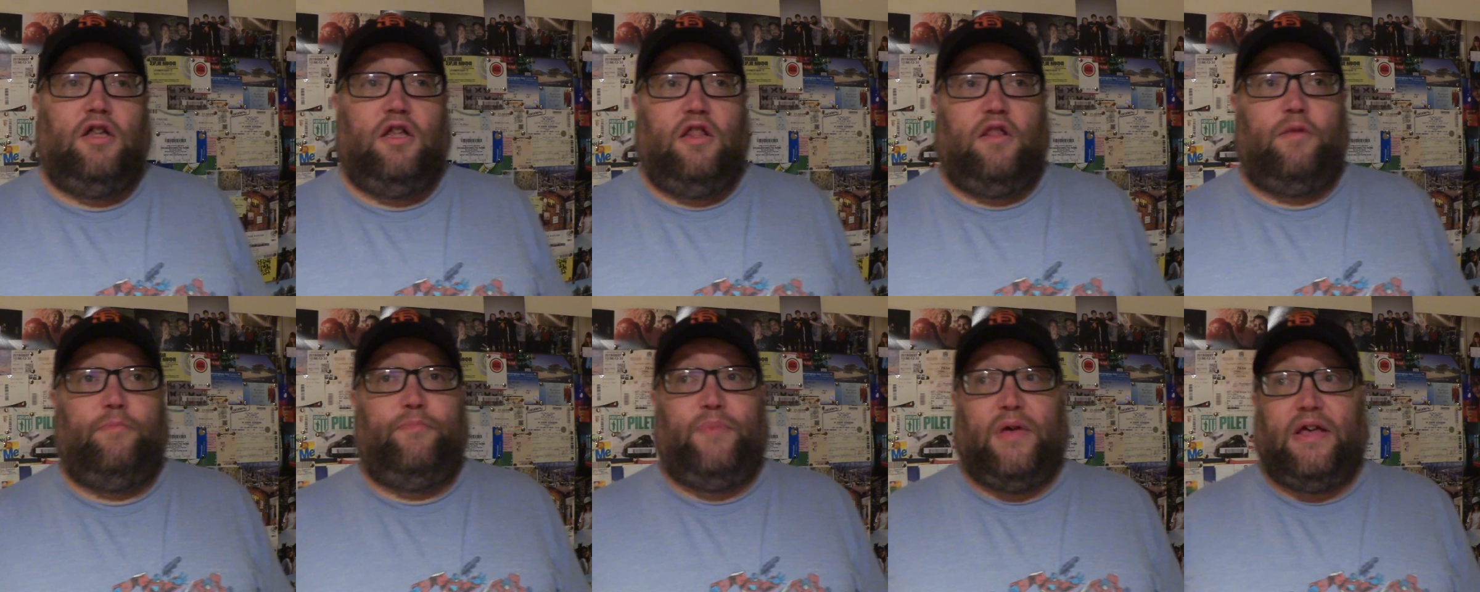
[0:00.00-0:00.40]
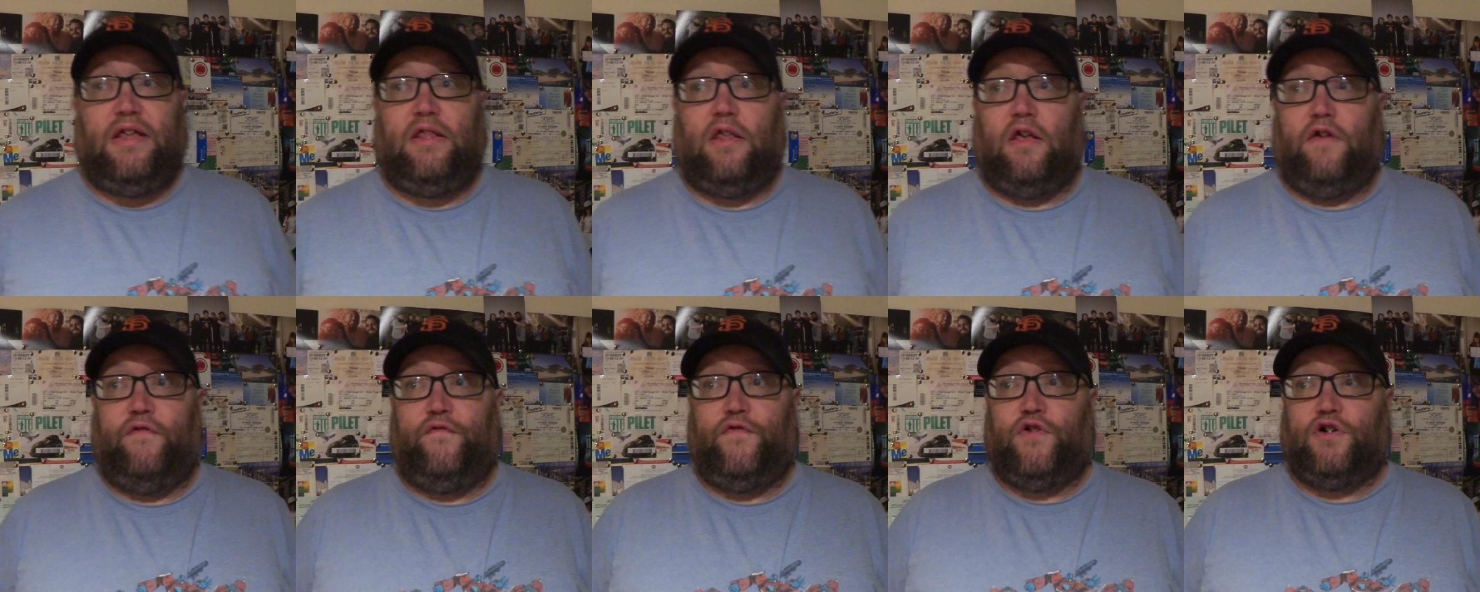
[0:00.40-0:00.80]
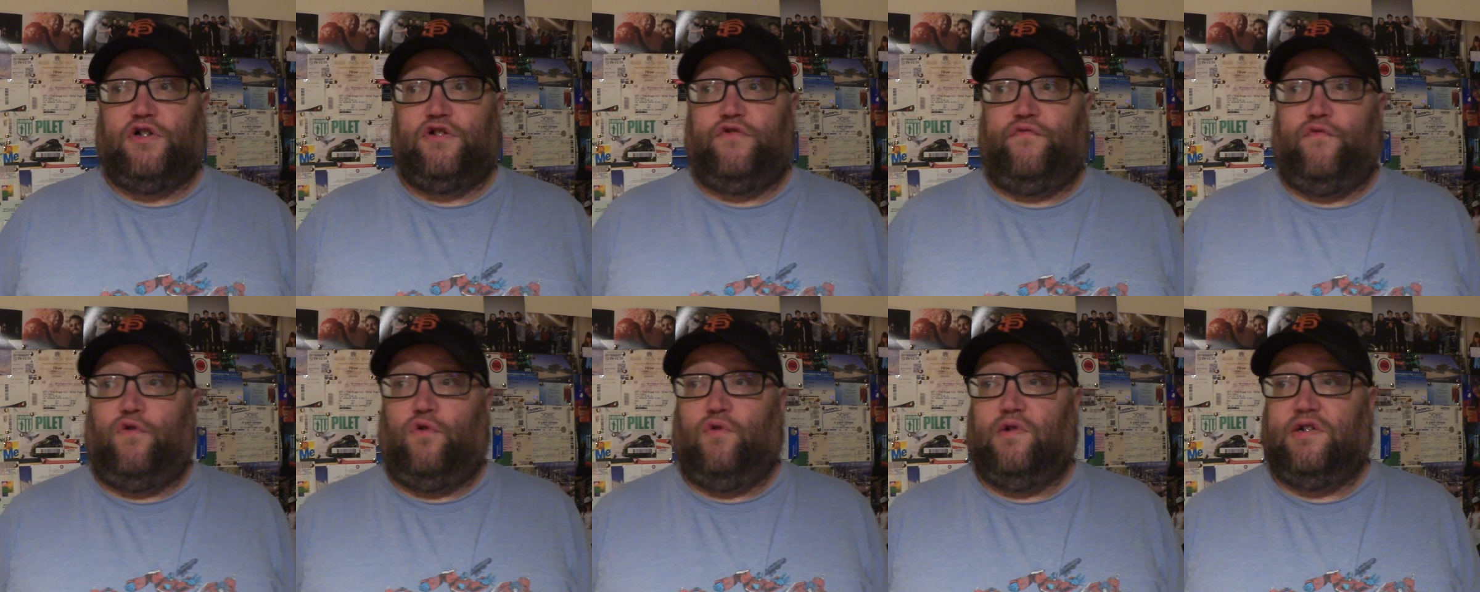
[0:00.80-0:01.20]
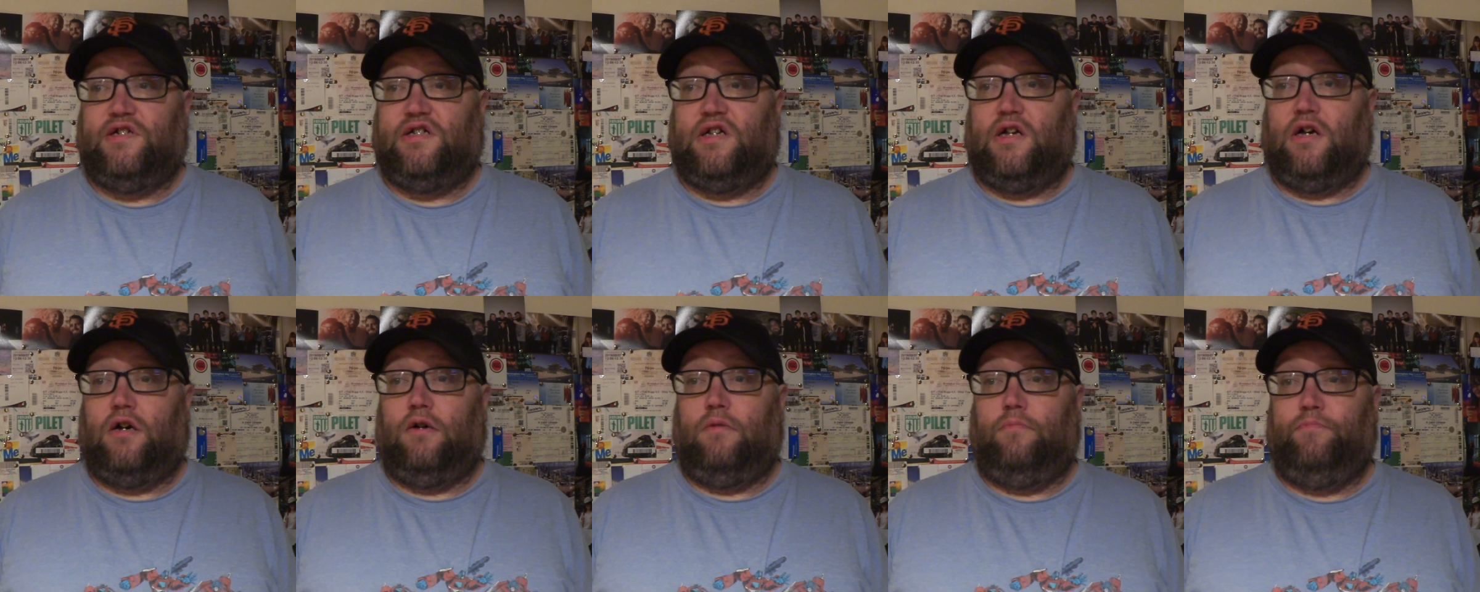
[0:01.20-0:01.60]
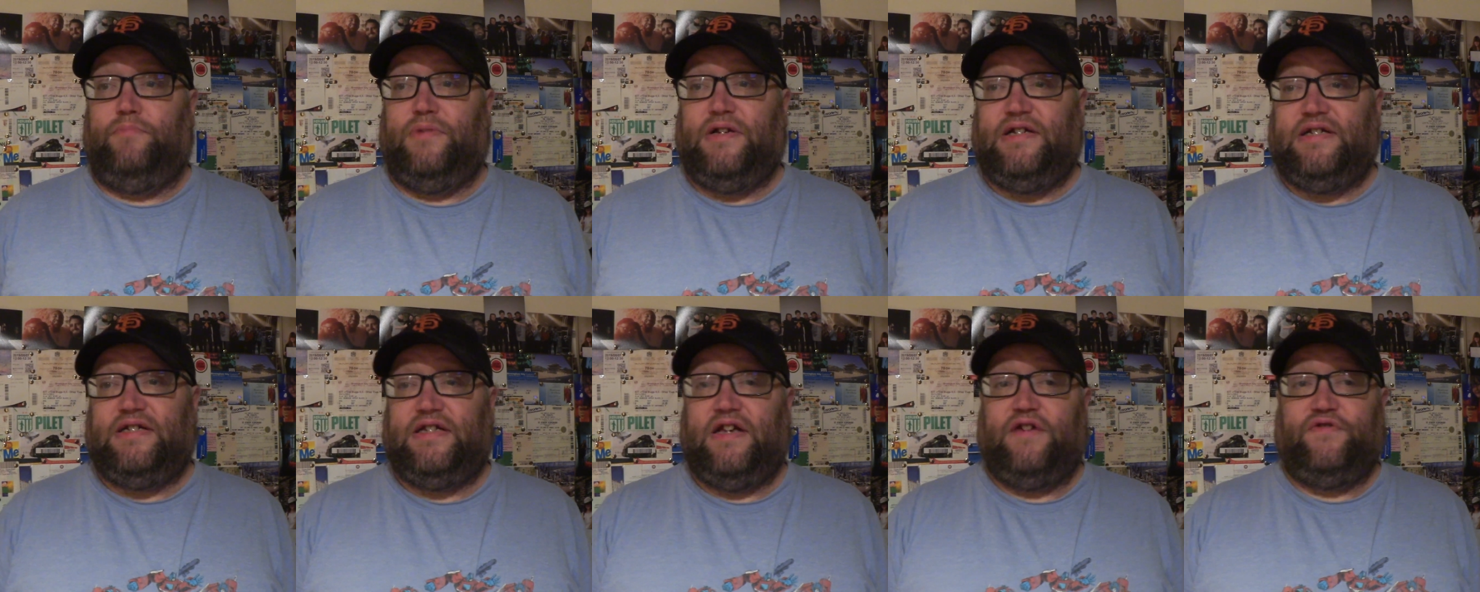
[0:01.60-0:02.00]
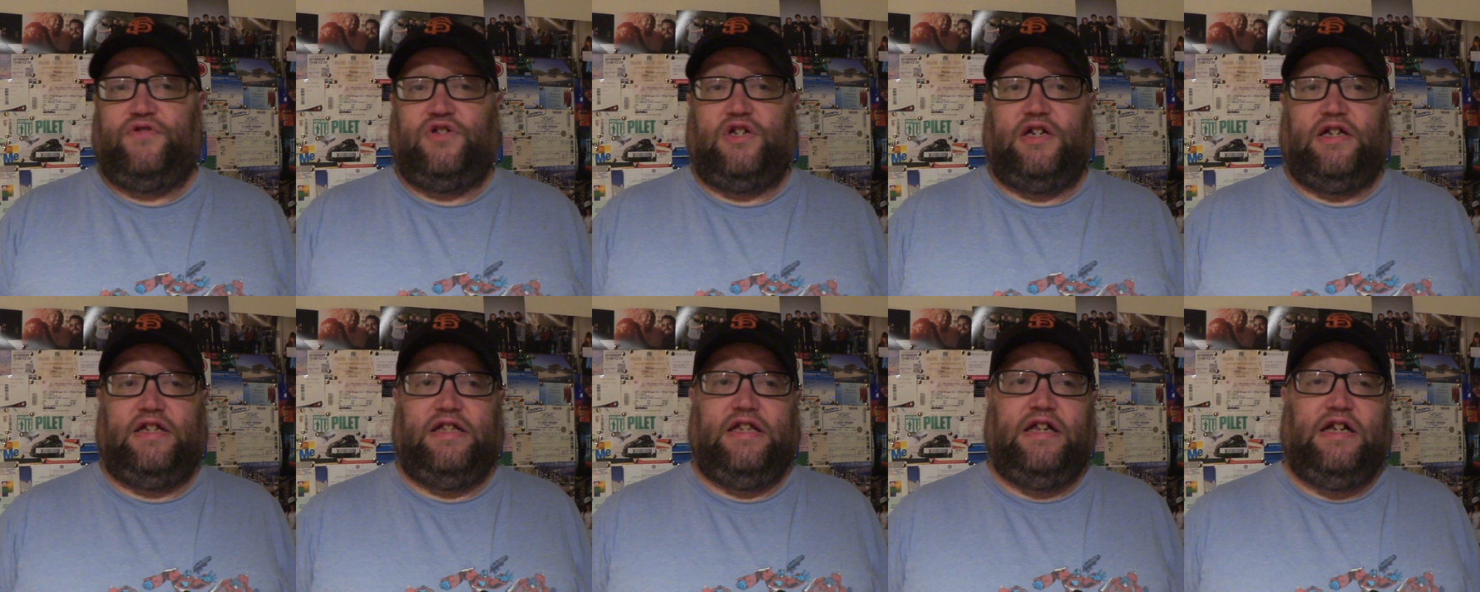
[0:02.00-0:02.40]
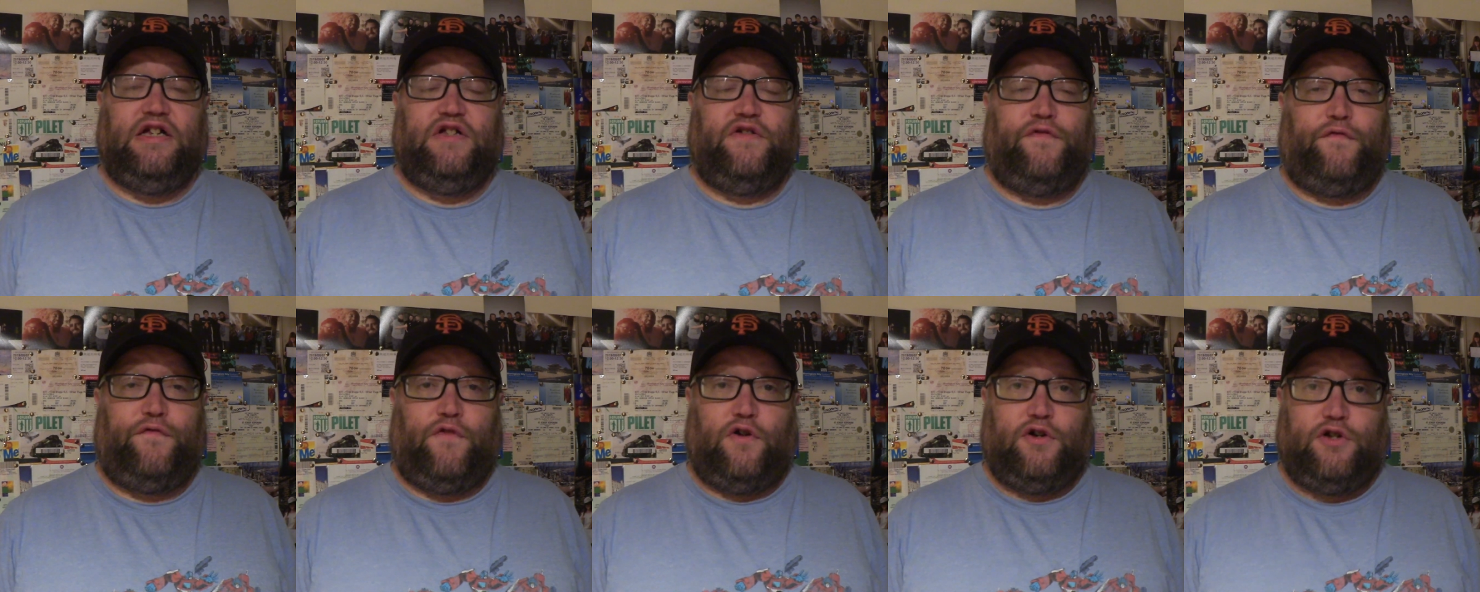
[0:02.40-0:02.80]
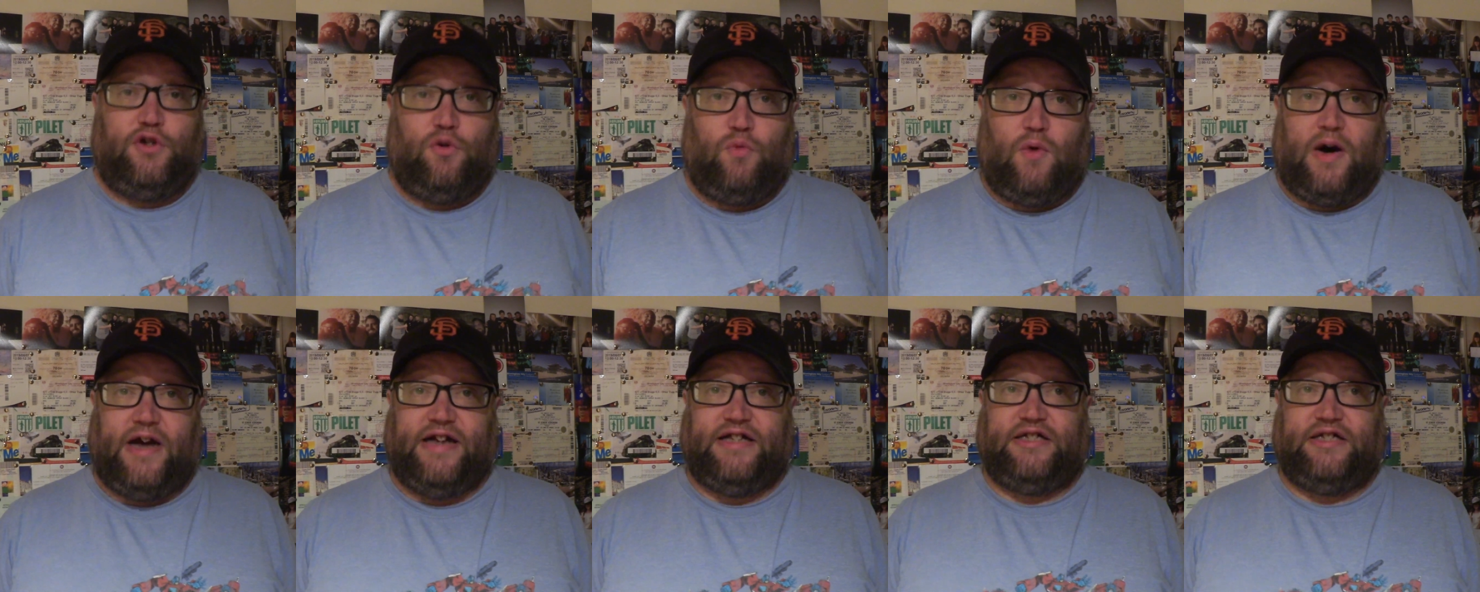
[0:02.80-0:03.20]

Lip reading: I think the big thing, first of all, is that BCFC need to find a